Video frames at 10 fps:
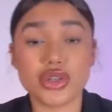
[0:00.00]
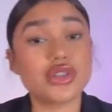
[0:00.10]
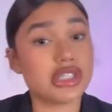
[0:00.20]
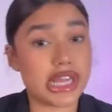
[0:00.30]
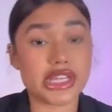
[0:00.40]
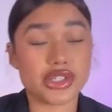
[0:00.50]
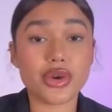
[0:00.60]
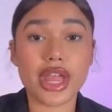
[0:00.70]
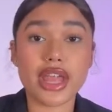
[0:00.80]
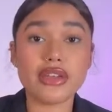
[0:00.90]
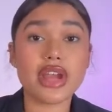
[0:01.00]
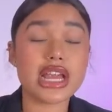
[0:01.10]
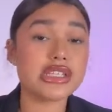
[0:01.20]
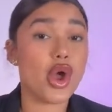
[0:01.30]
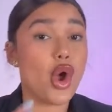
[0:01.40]
of those things, okay, you
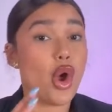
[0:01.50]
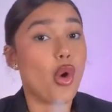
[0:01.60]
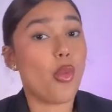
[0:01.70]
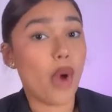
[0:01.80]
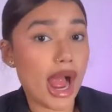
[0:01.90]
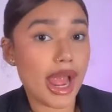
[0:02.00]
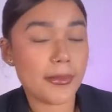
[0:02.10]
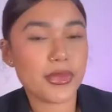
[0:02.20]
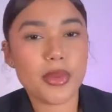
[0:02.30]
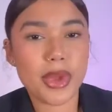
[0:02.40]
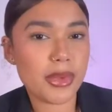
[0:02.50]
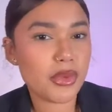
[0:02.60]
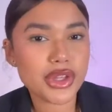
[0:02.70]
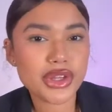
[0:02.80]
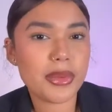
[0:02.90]
guys? Why? You may
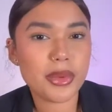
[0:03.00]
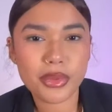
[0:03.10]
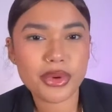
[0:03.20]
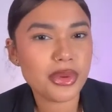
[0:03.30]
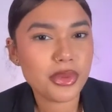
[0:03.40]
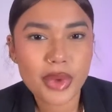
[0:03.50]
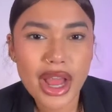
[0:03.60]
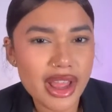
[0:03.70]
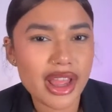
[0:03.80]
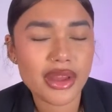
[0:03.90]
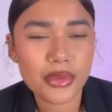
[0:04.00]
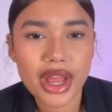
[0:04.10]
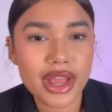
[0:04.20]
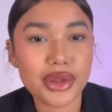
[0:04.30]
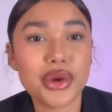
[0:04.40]
be wondering, but why?
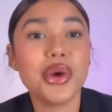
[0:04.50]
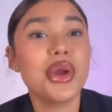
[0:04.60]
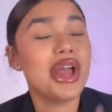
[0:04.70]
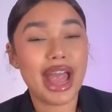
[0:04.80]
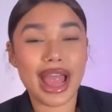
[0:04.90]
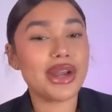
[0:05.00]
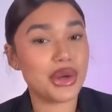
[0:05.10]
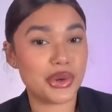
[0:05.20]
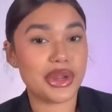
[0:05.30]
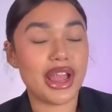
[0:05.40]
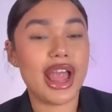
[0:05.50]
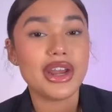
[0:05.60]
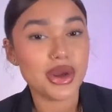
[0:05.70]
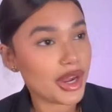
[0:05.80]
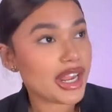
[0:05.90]
You know, I know,
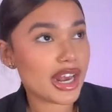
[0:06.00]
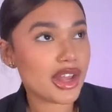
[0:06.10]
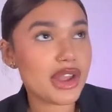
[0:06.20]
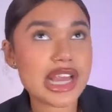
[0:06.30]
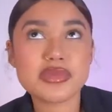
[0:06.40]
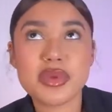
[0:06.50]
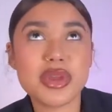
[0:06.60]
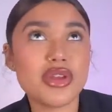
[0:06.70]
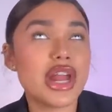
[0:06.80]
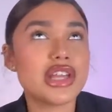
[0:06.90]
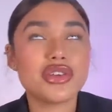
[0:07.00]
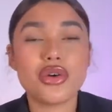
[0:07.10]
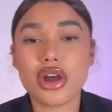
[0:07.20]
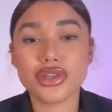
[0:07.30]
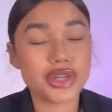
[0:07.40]
I get it, you guys. Maybe you like
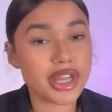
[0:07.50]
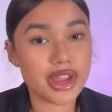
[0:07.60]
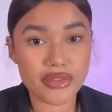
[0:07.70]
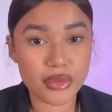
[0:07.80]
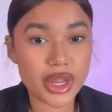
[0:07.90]
to go out drinking every